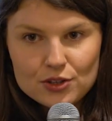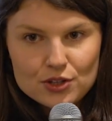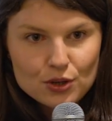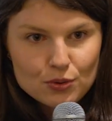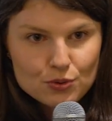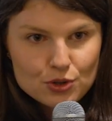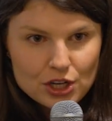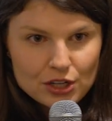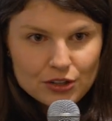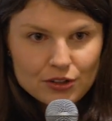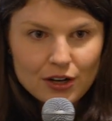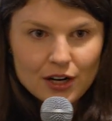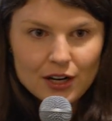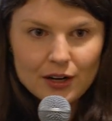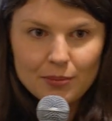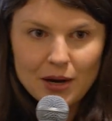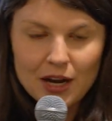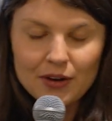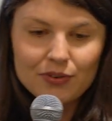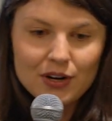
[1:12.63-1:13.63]
So generally,
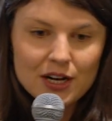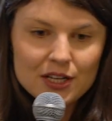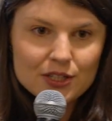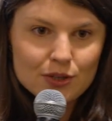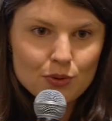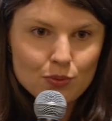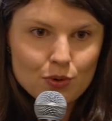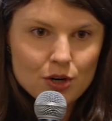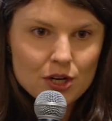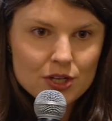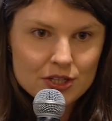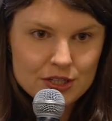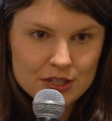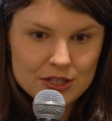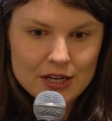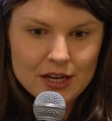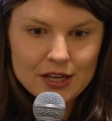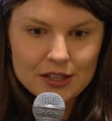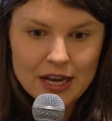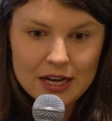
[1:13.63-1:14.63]
my father was
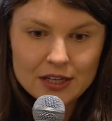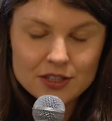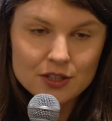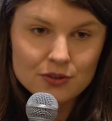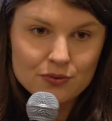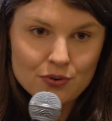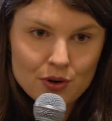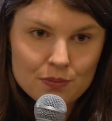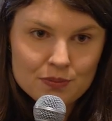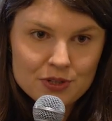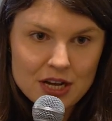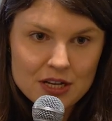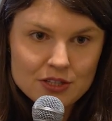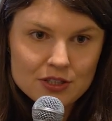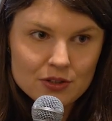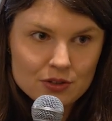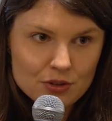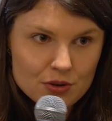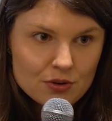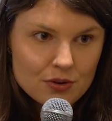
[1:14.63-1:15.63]
elected from
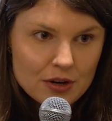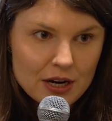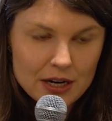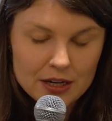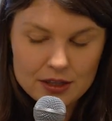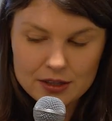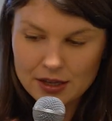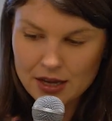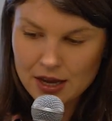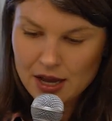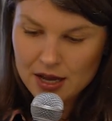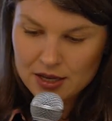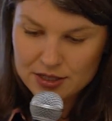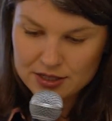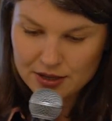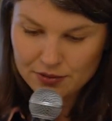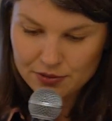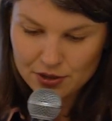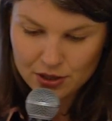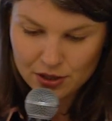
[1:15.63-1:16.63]
southern Ukraine
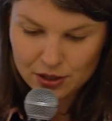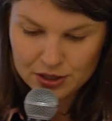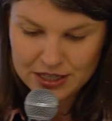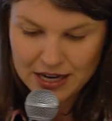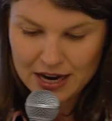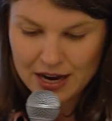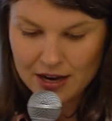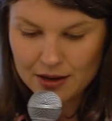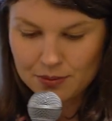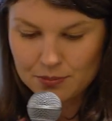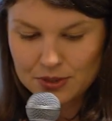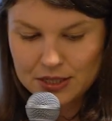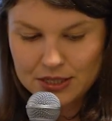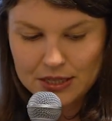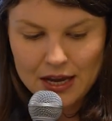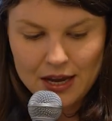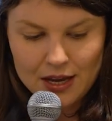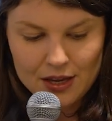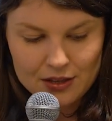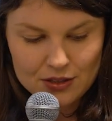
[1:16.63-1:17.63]
several times,
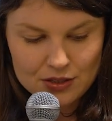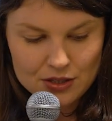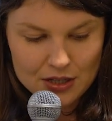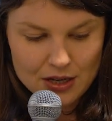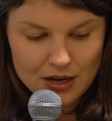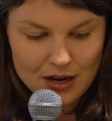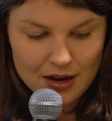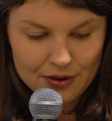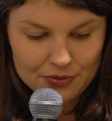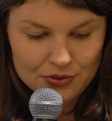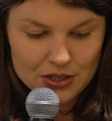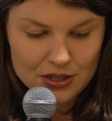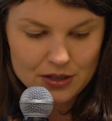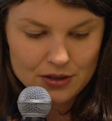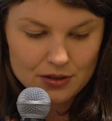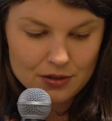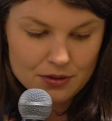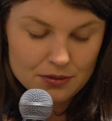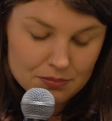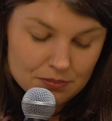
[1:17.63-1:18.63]
and
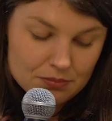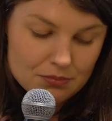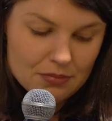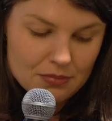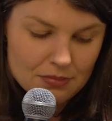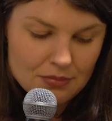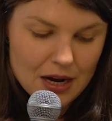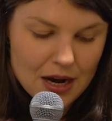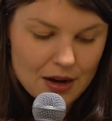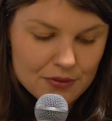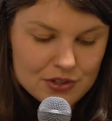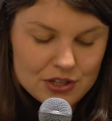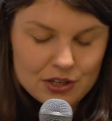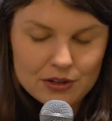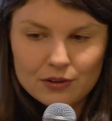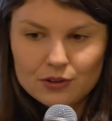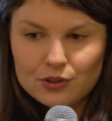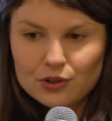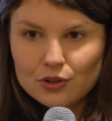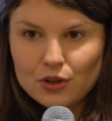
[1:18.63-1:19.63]
after
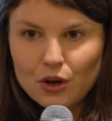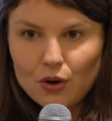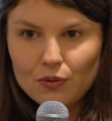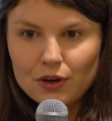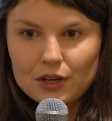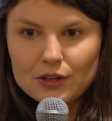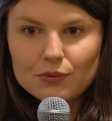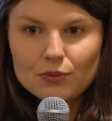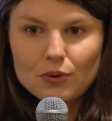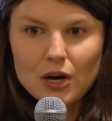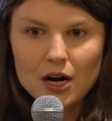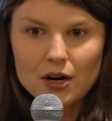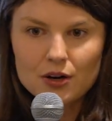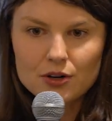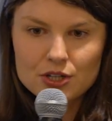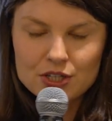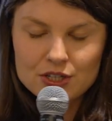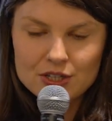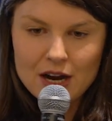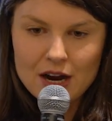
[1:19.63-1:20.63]
when war
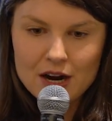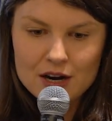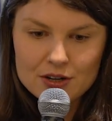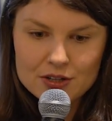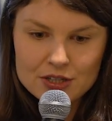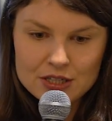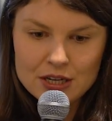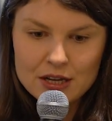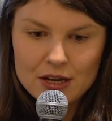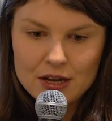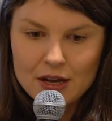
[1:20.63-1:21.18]
starts,